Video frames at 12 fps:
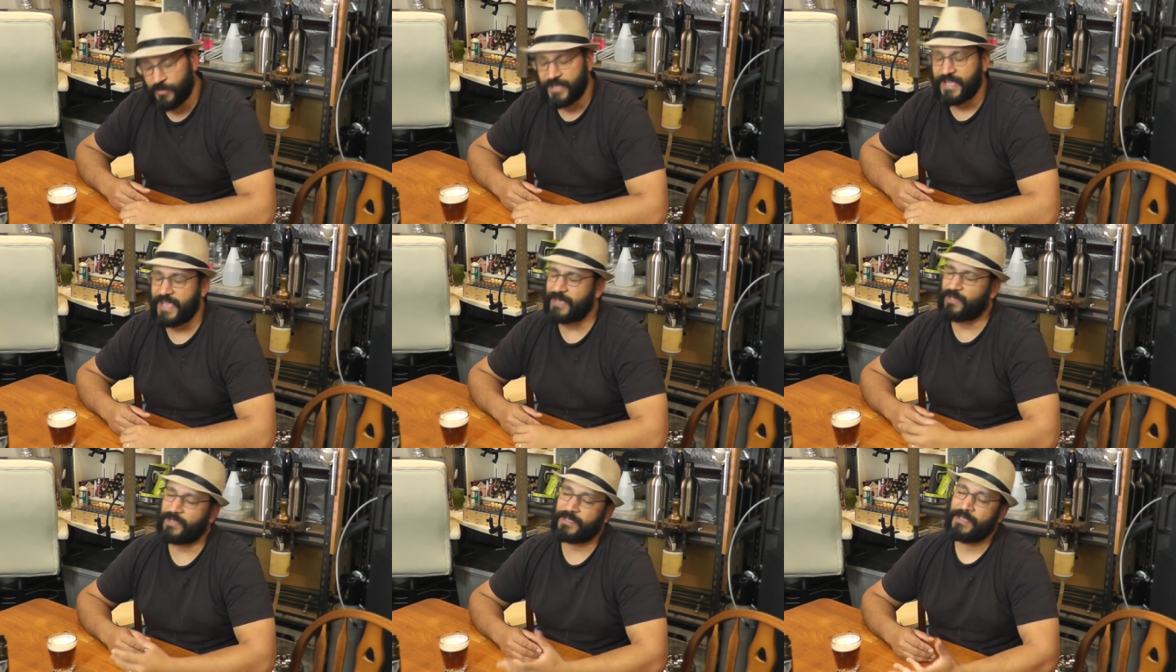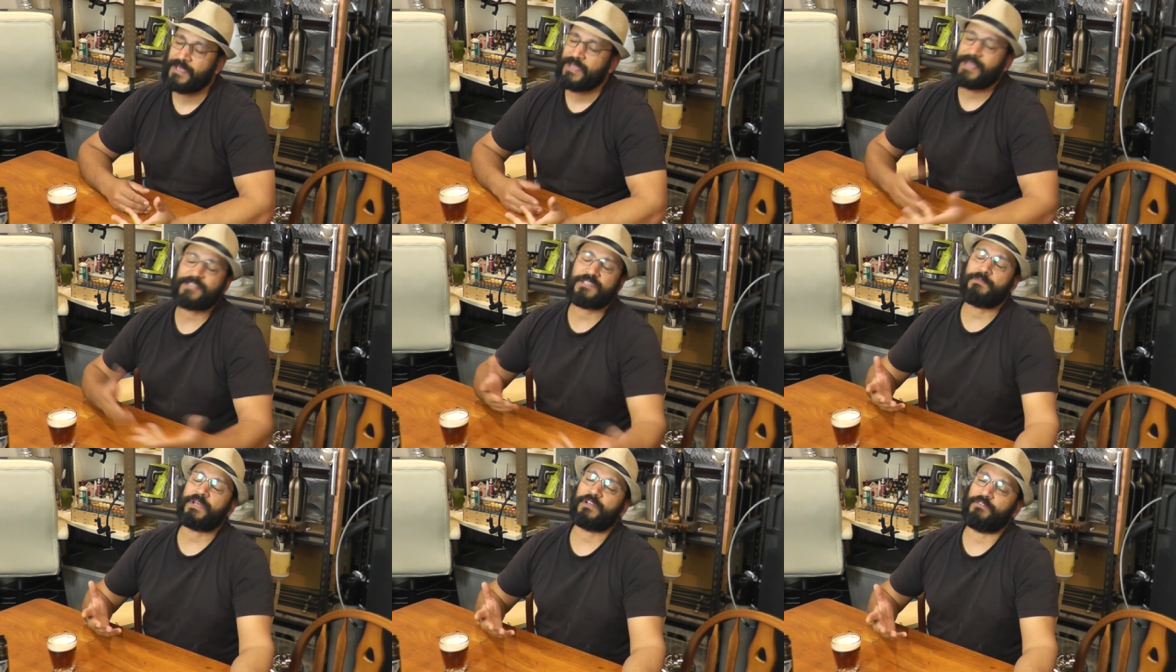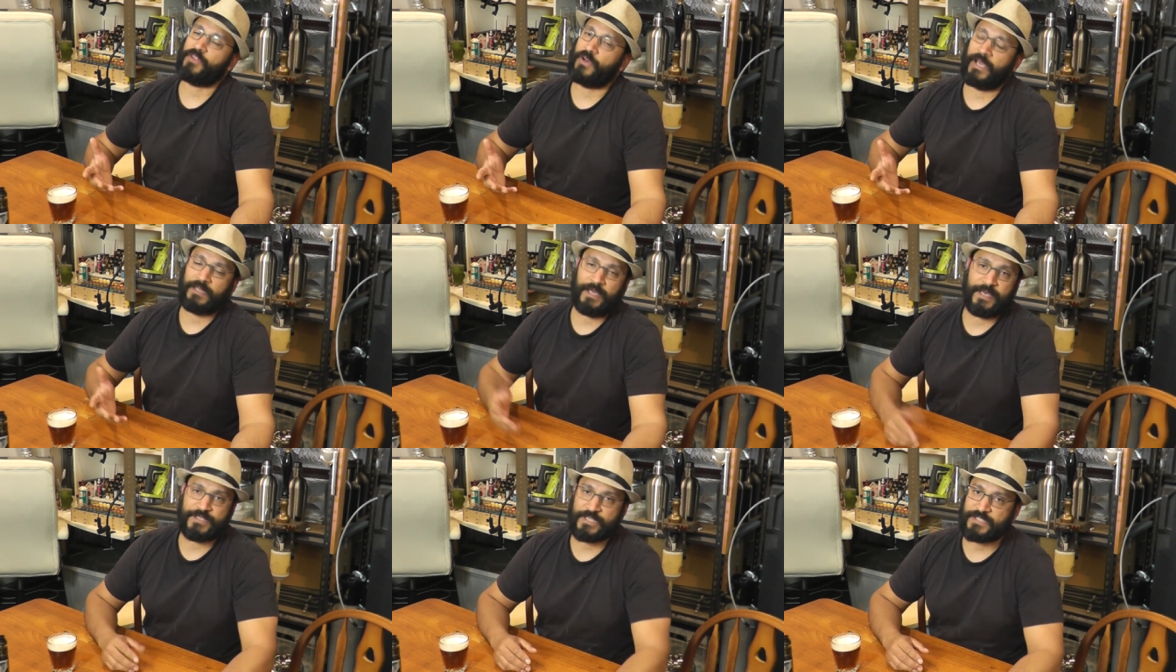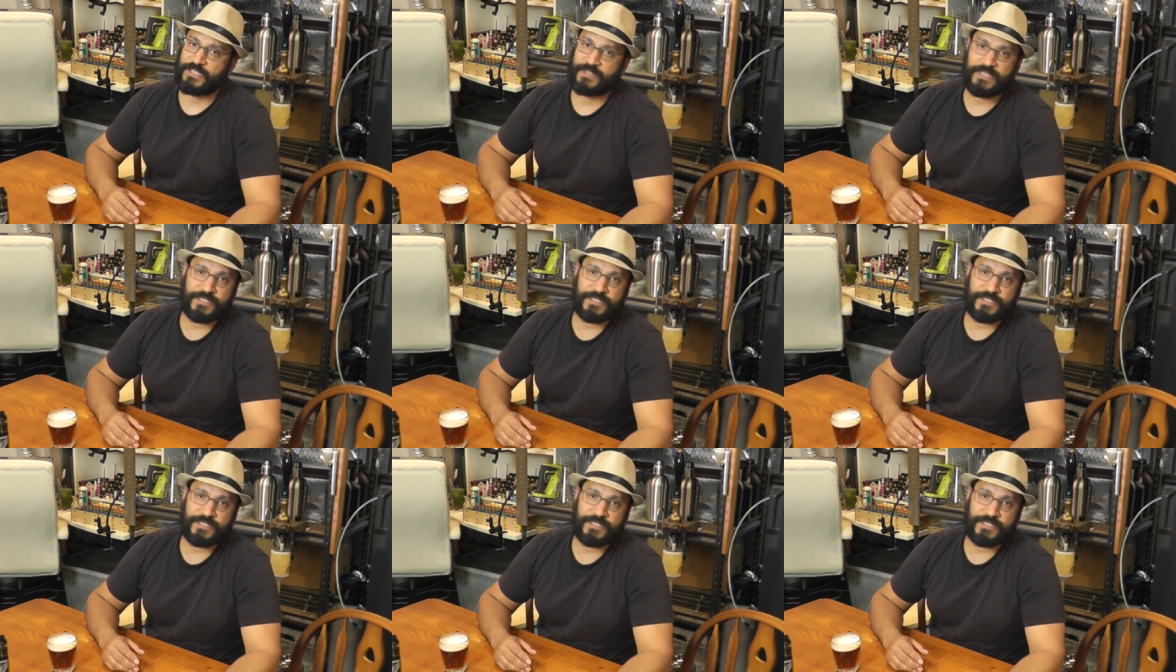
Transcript: and again, like, it's the middle of the night, like I just said.